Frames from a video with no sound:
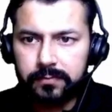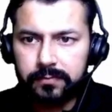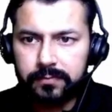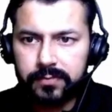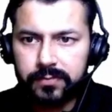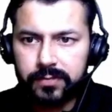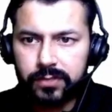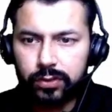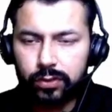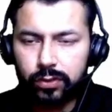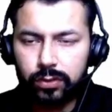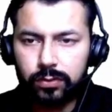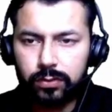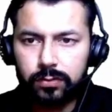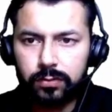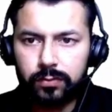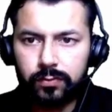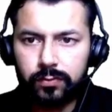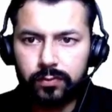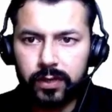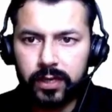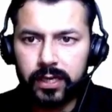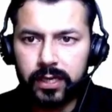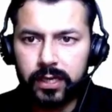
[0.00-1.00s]
So
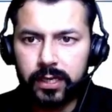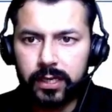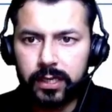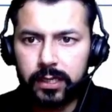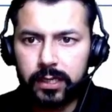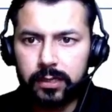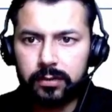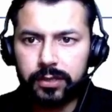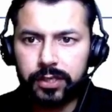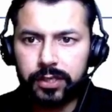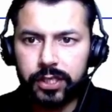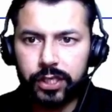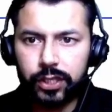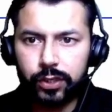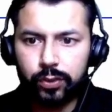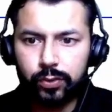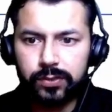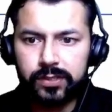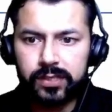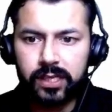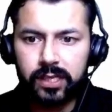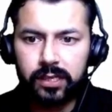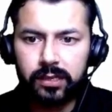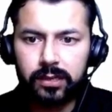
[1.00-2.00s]
while
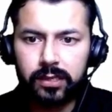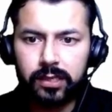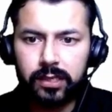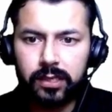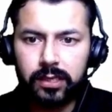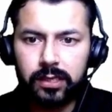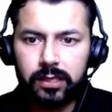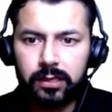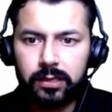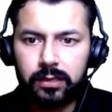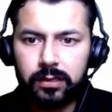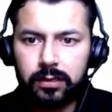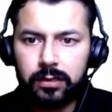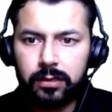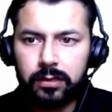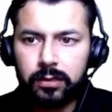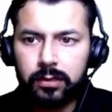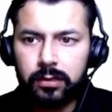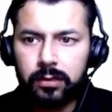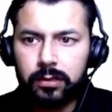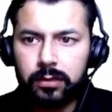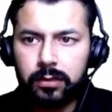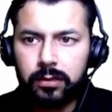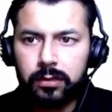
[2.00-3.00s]
using the
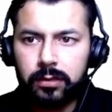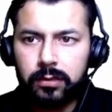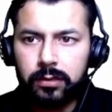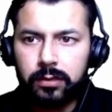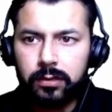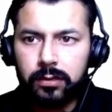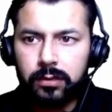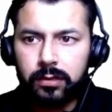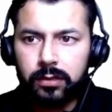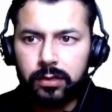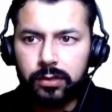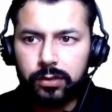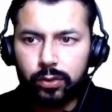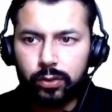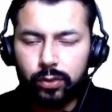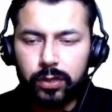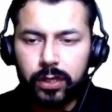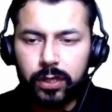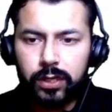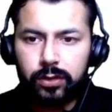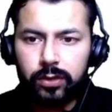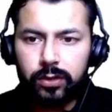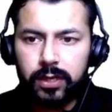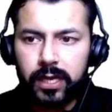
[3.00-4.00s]

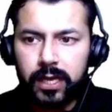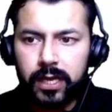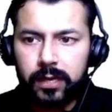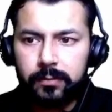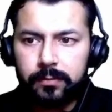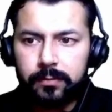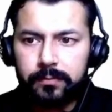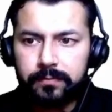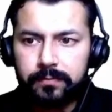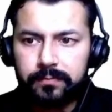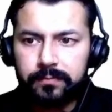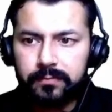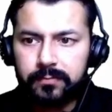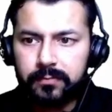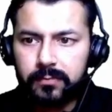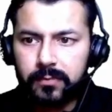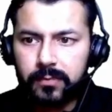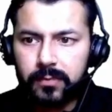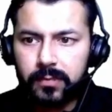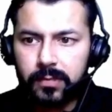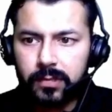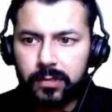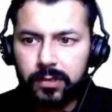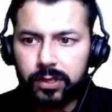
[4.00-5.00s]
Google Colab,
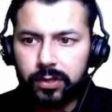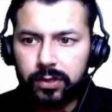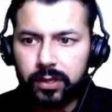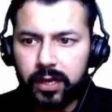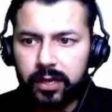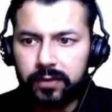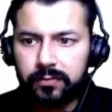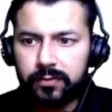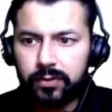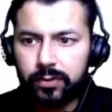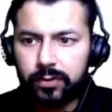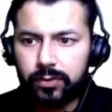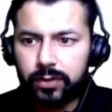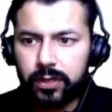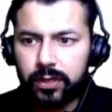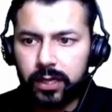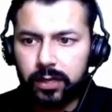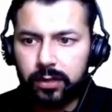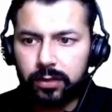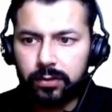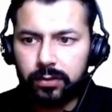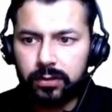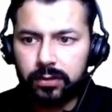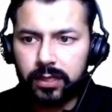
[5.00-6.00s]
you have to click
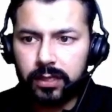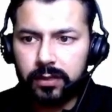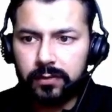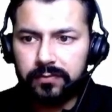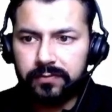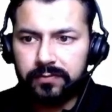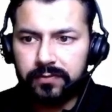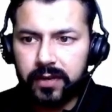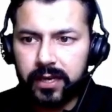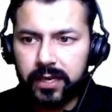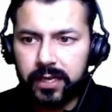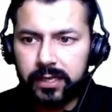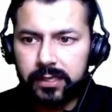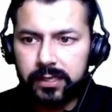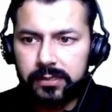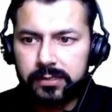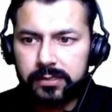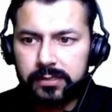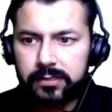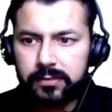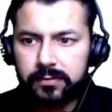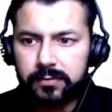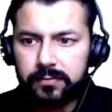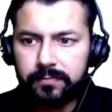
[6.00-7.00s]
on the
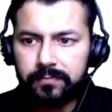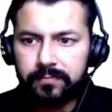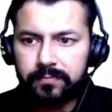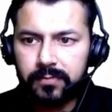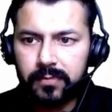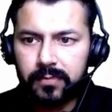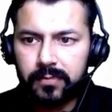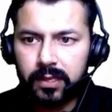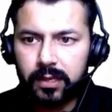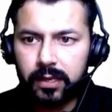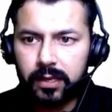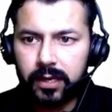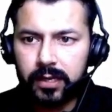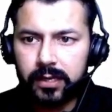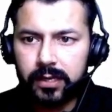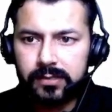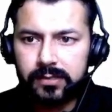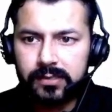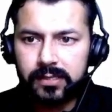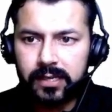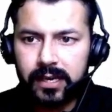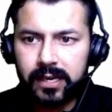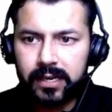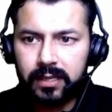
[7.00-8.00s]
files, and
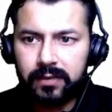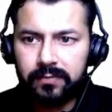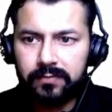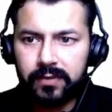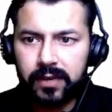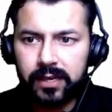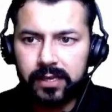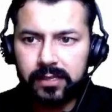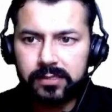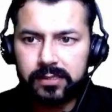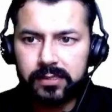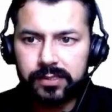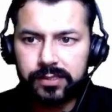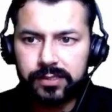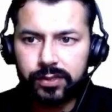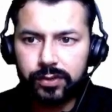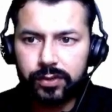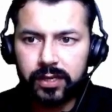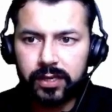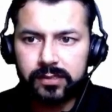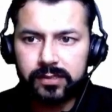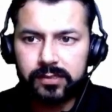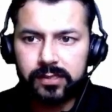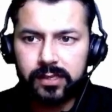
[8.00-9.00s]
inside the files, as you
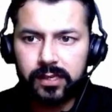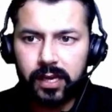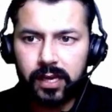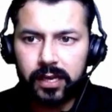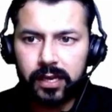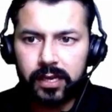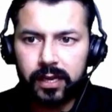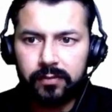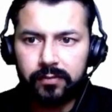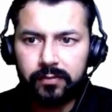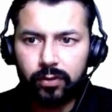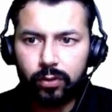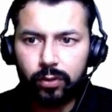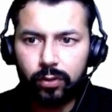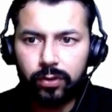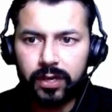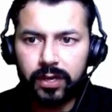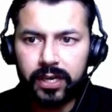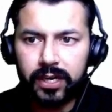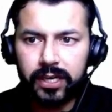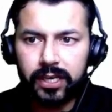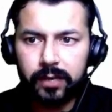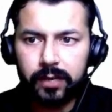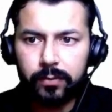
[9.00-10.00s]
can see, I have
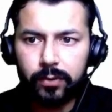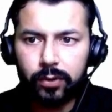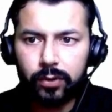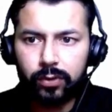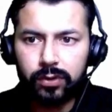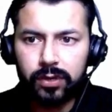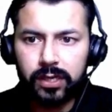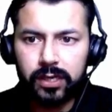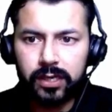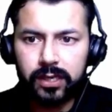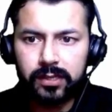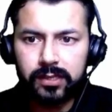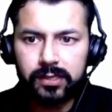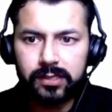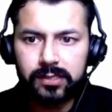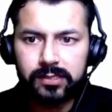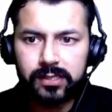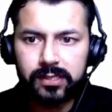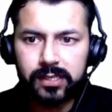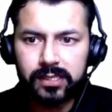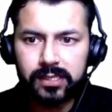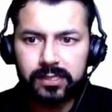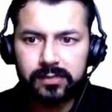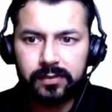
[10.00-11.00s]
already uploaded the
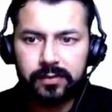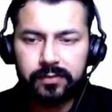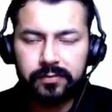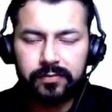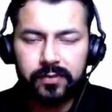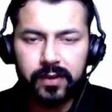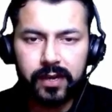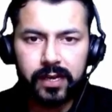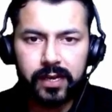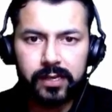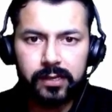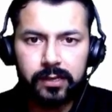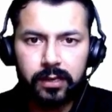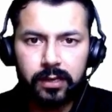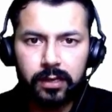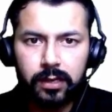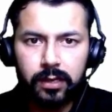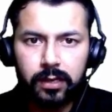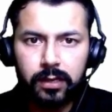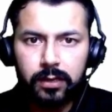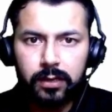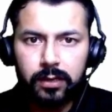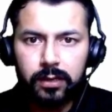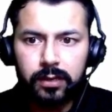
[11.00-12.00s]
CSV file
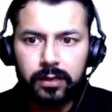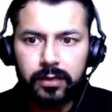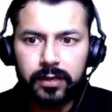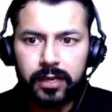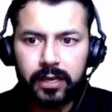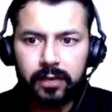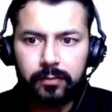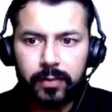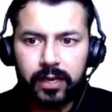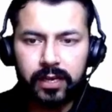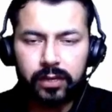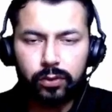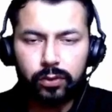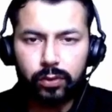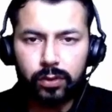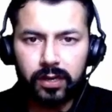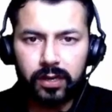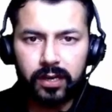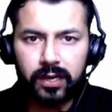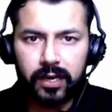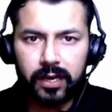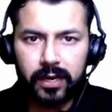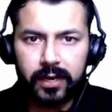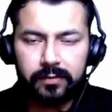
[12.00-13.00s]
in my Google
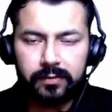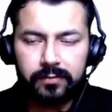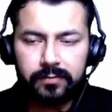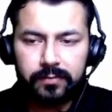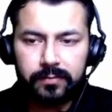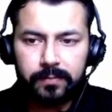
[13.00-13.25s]
Drive.